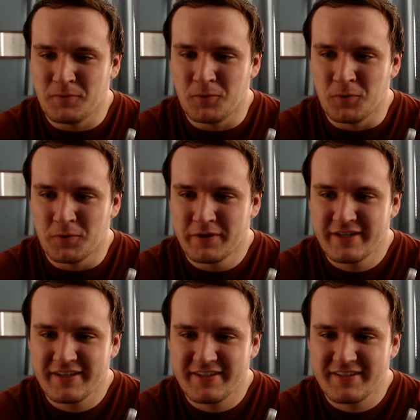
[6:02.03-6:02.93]
Ooh.
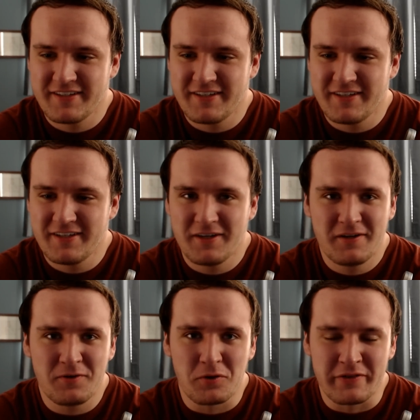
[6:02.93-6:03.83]

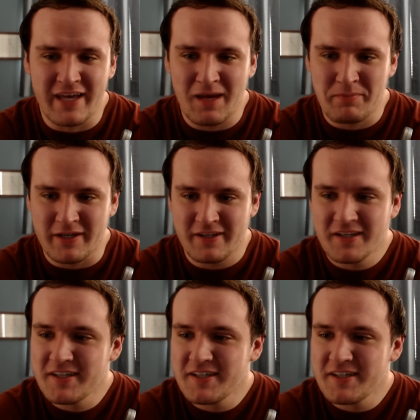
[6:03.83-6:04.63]
Who could that be?